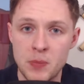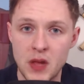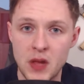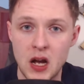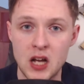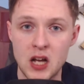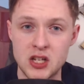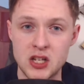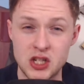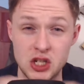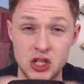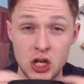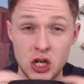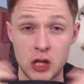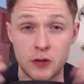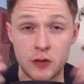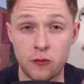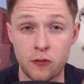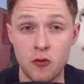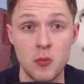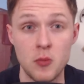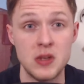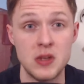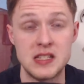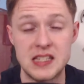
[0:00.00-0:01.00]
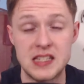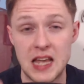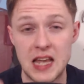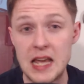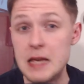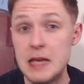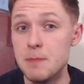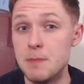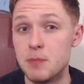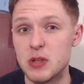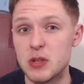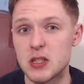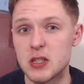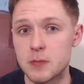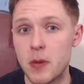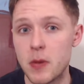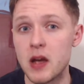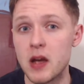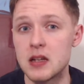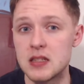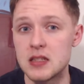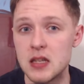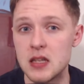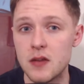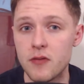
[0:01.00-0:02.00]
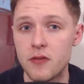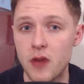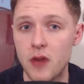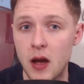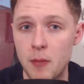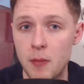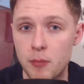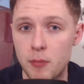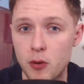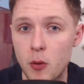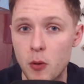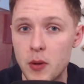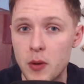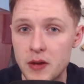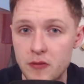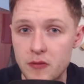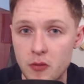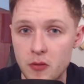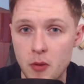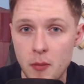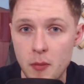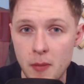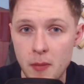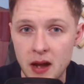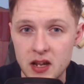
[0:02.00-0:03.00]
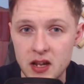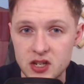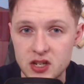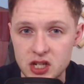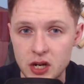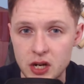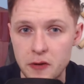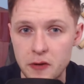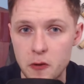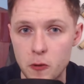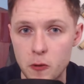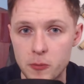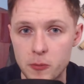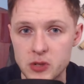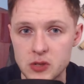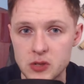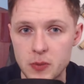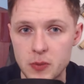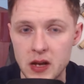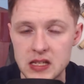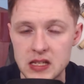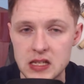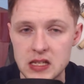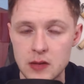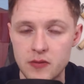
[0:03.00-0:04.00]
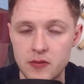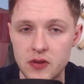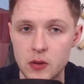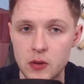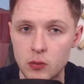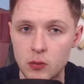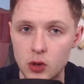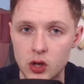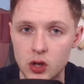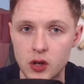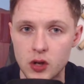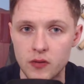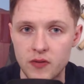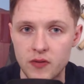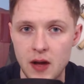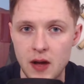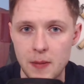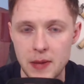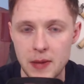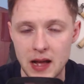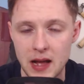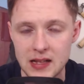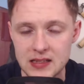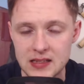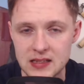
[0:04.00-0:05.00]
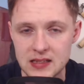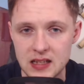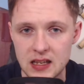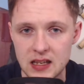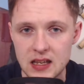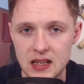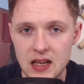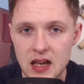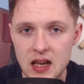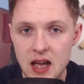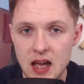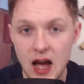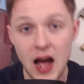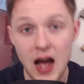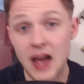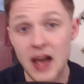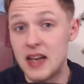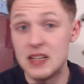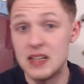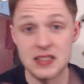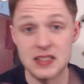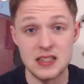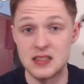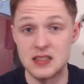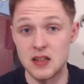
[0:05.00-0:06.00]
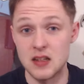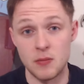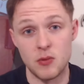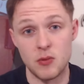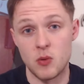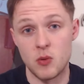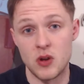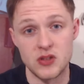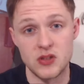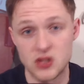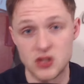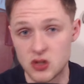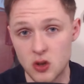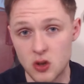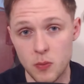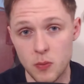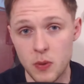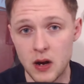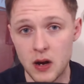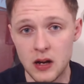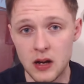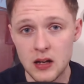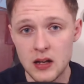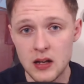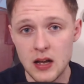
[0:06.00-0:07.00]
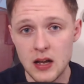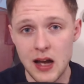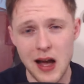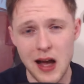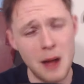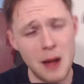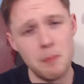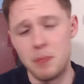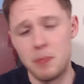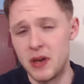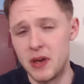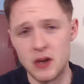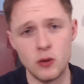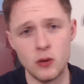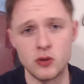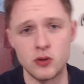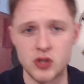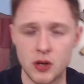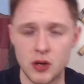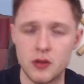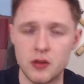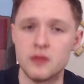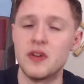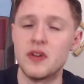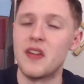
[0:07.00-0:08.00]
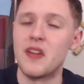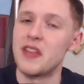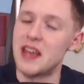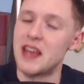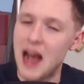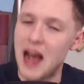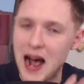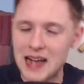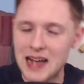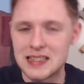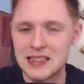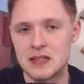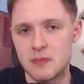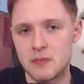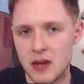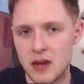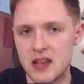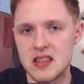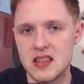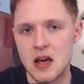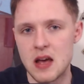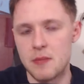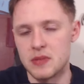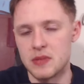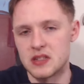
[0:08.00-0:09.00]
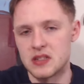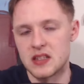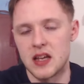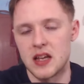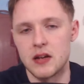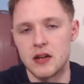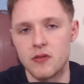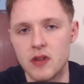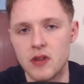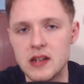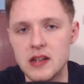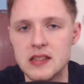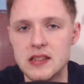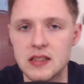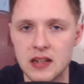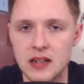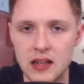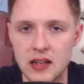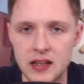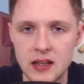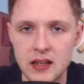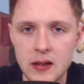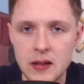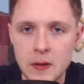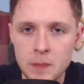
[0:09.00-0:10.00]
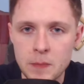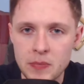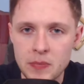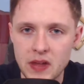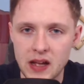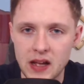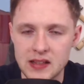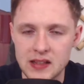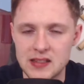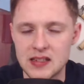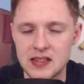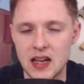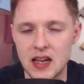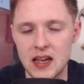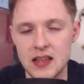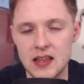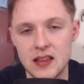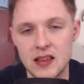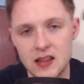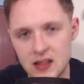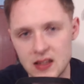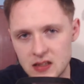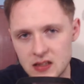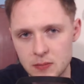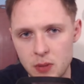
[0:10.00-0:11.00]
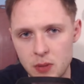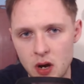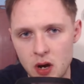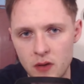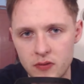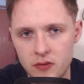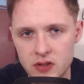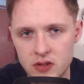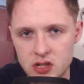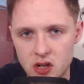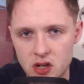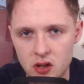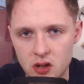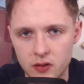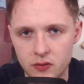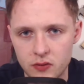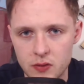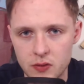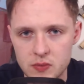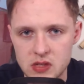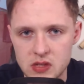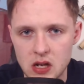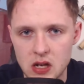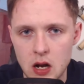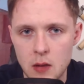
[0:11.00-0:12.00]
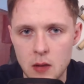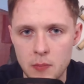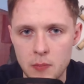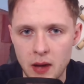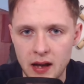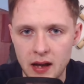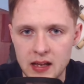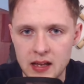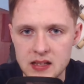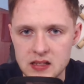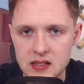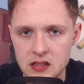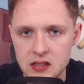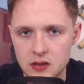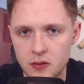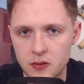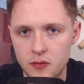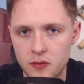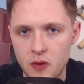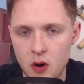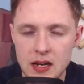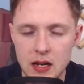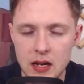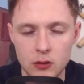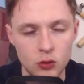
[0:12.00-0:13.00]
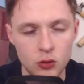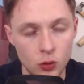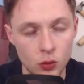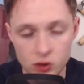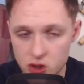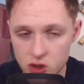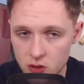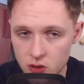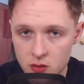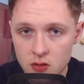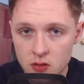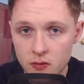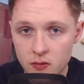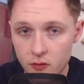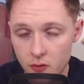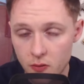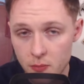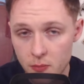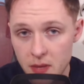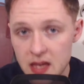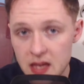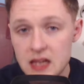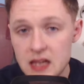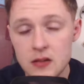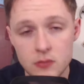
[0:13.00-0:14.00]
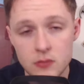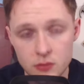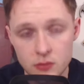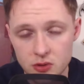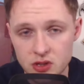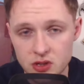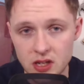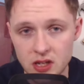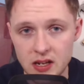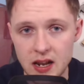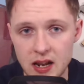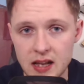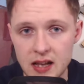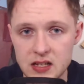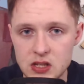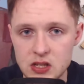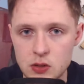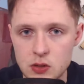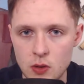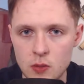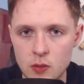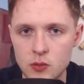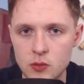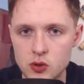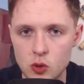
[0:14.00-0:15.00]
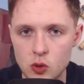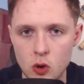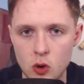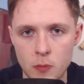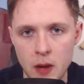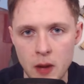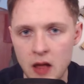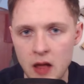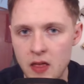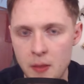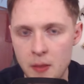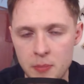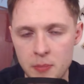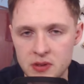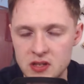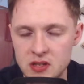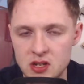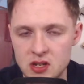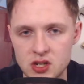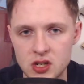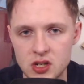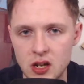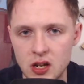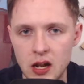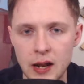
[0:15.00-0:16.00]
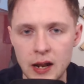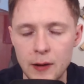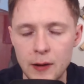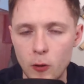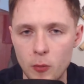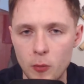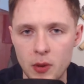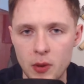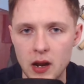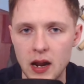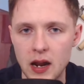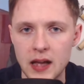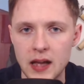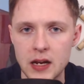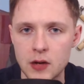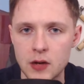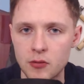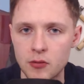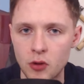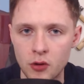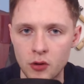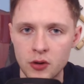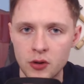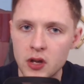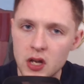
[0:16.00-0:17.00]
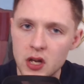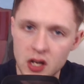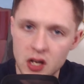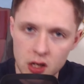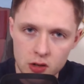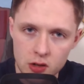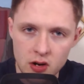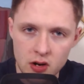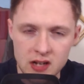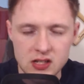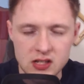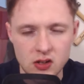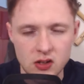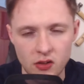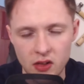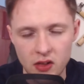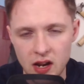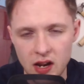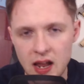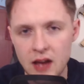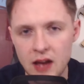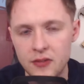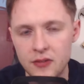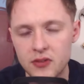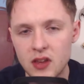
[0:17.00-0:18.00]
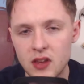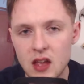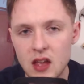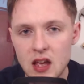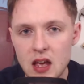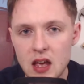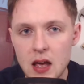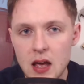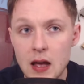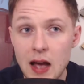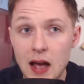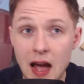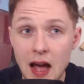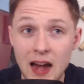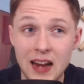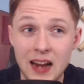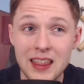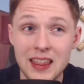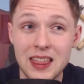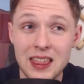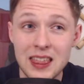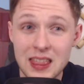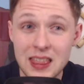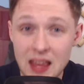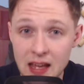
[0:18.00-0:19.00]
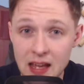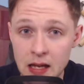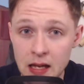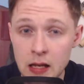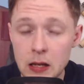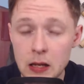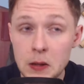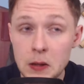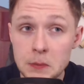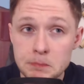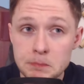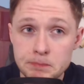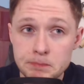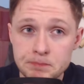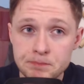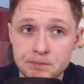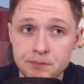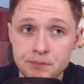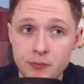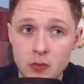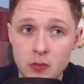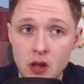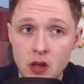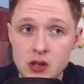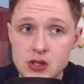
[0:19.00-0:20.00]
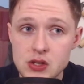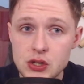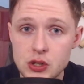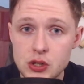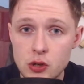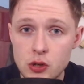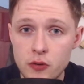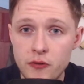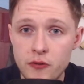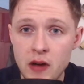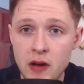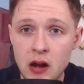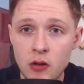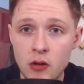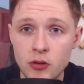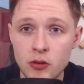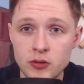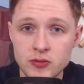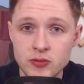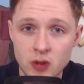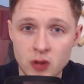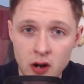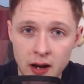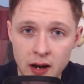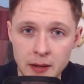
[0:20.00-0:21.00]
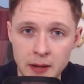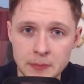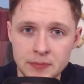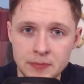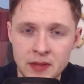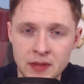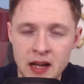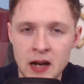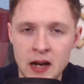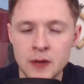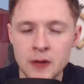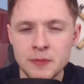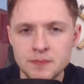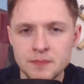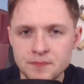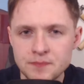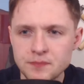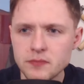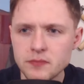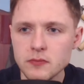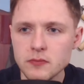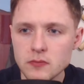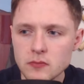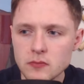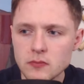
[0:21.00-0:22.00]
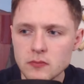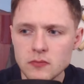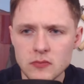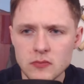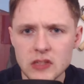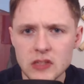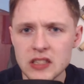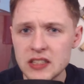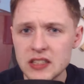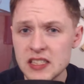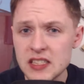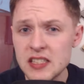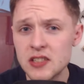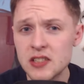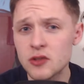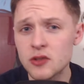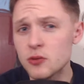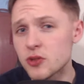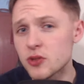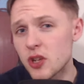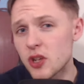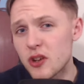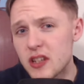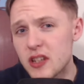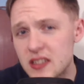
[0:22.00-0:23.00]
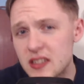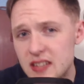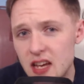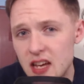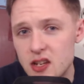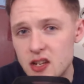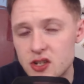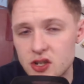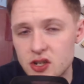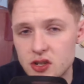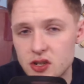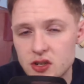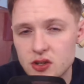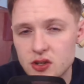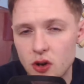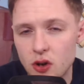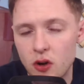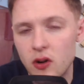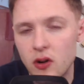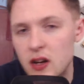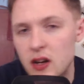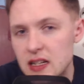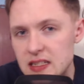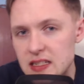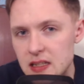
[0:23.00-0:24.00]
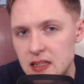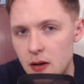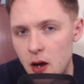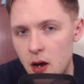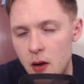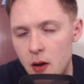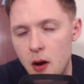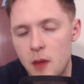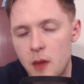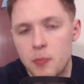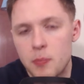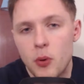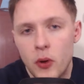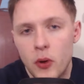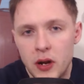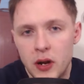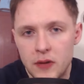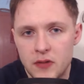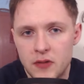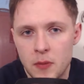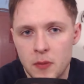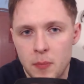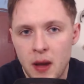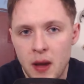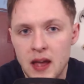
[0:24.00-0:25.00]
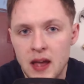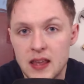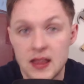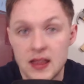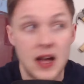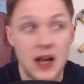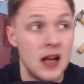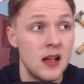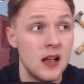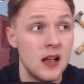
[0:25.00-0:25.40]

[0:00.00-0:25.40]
just from a team perspective and probably from a managerial perspective, he'll look at Fabianski, A, as his number one stopper, and B, also the fact that he hasn't made that mistake recently, and say that there's a perfect chance for him to come back into the fold. Dawson, for me, will sit next to him. We'll talk about their positioning a little bit later on. Kress on the left. And I think Soufal on the right. Now, this is also contentious, or at least a point of debate, that